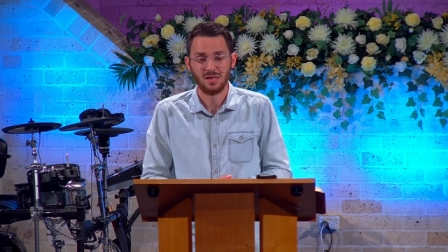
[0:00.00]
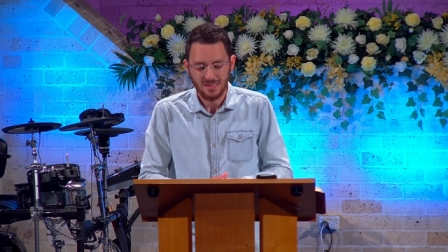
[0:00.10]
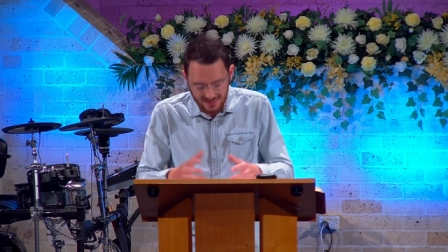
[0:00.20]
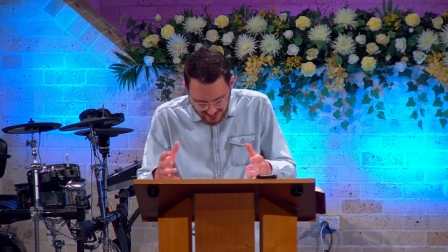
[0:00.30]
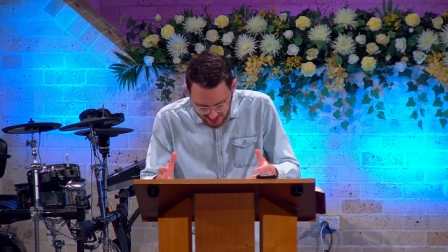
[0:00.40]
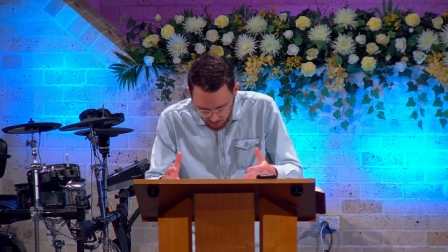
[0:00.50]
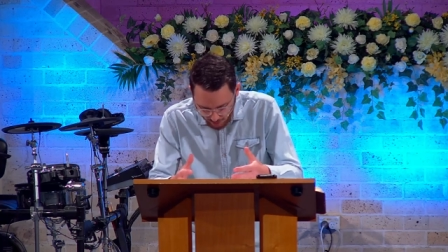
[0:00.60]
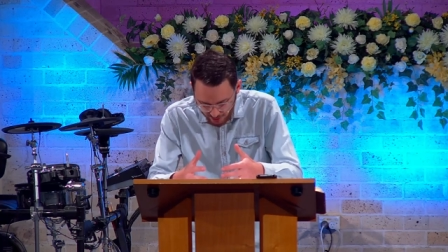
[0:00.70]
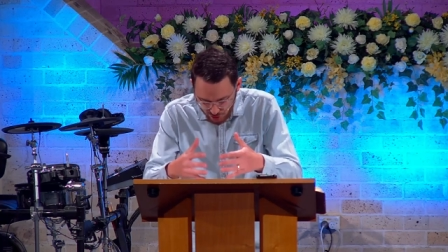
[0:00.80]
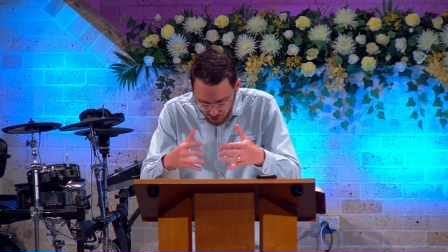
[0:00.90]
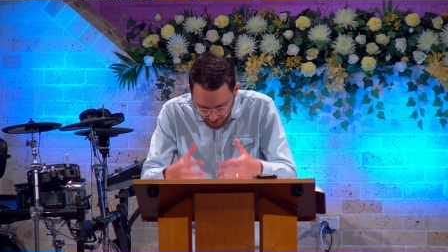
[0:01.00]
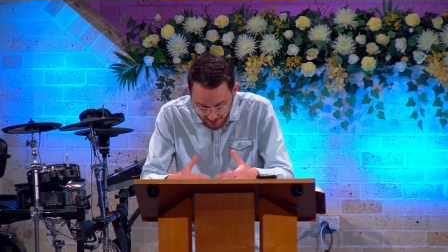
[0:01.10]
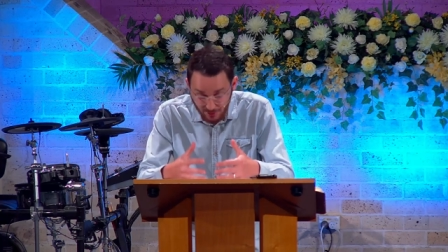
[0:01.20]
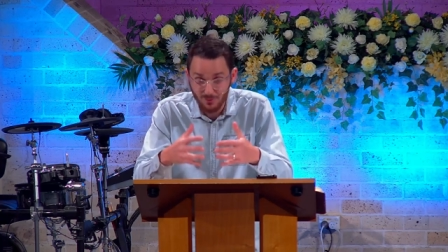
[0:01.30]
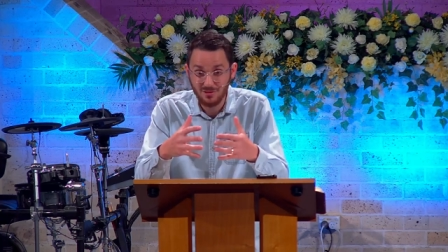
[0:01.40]
This is what
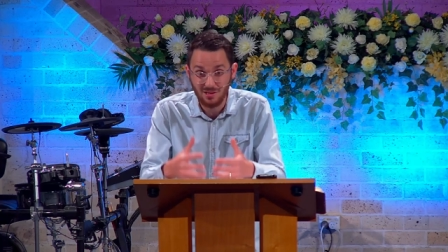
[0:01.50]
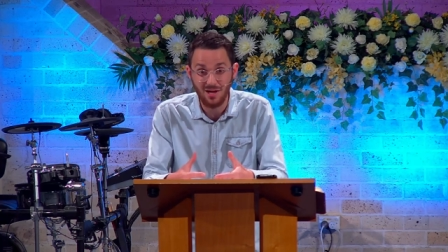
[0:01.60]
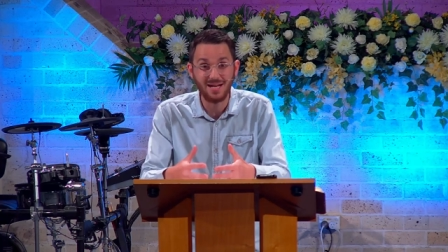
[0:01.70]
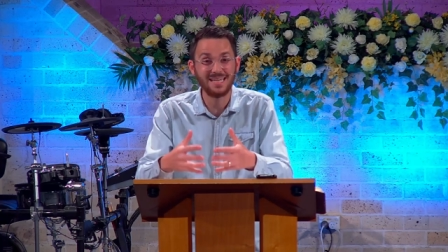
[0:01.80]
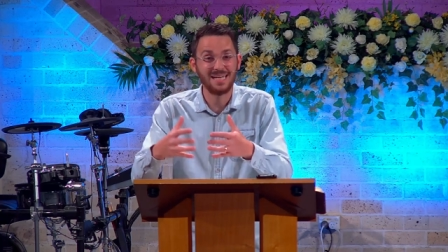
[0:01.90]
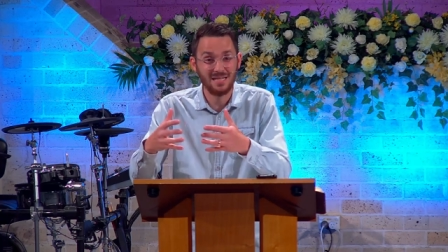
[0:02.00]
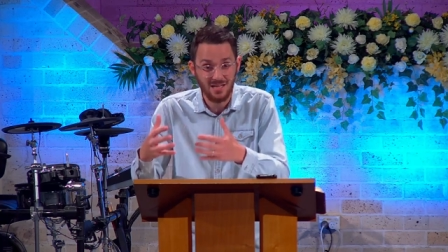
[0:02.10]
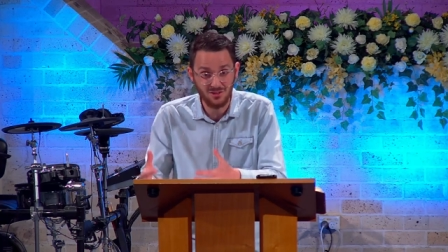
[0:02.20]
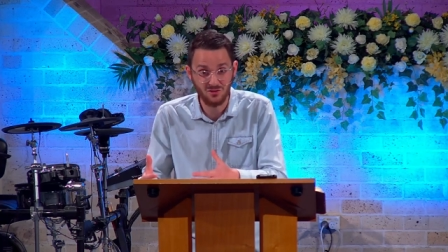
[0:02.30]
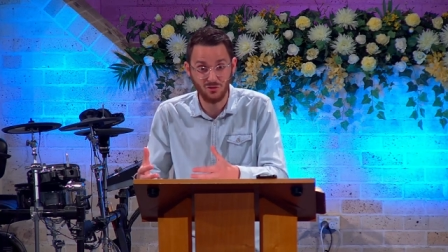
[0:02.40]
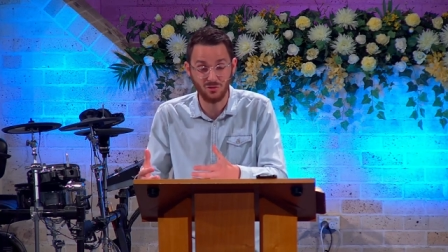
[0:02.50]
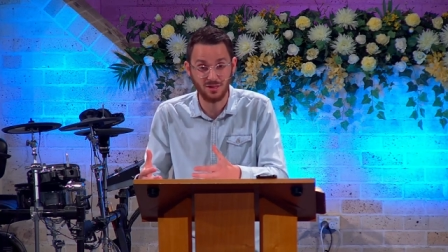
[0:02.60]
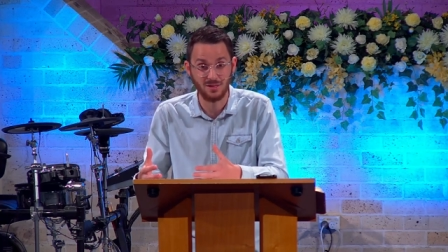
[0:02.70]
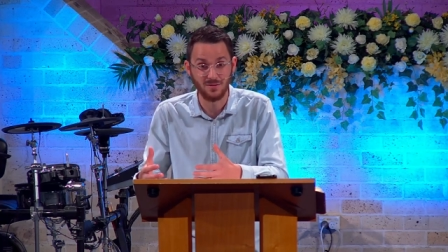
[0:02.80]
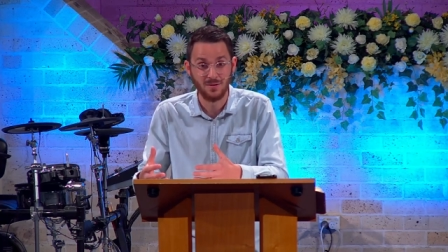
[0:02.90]
Australia was like in
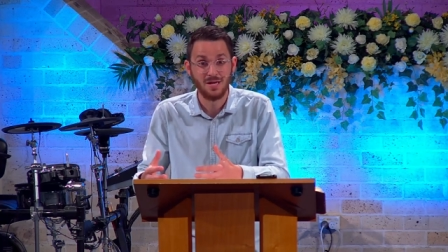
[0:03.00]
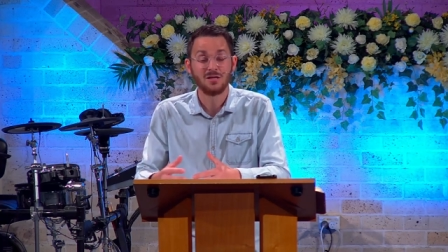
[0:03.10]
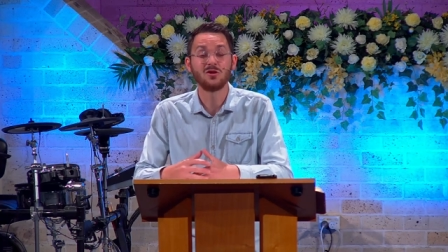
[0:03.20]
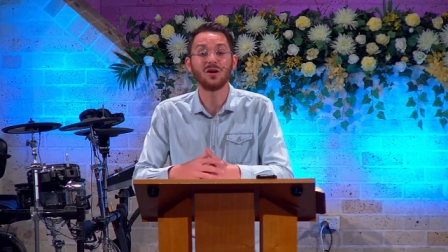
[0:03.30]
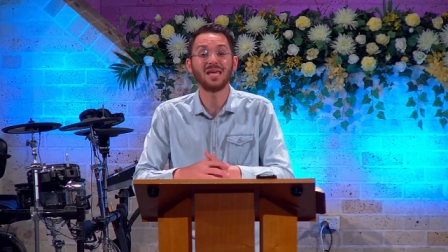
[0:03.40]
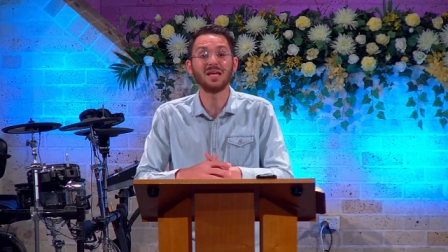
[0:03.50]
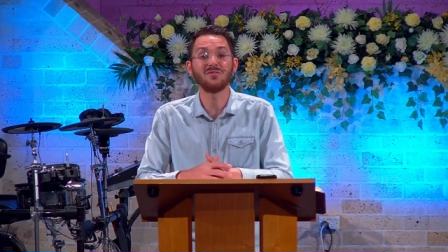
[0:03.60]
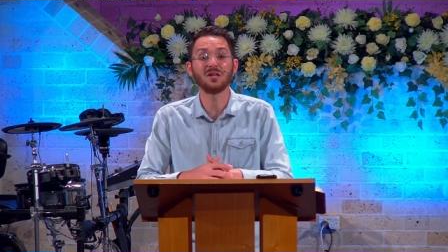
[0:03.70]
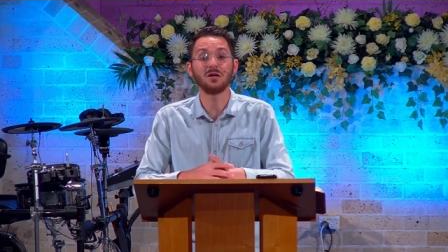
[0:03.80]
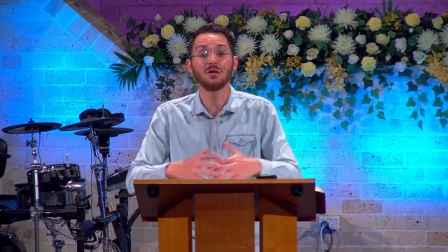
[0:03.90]
history. Not even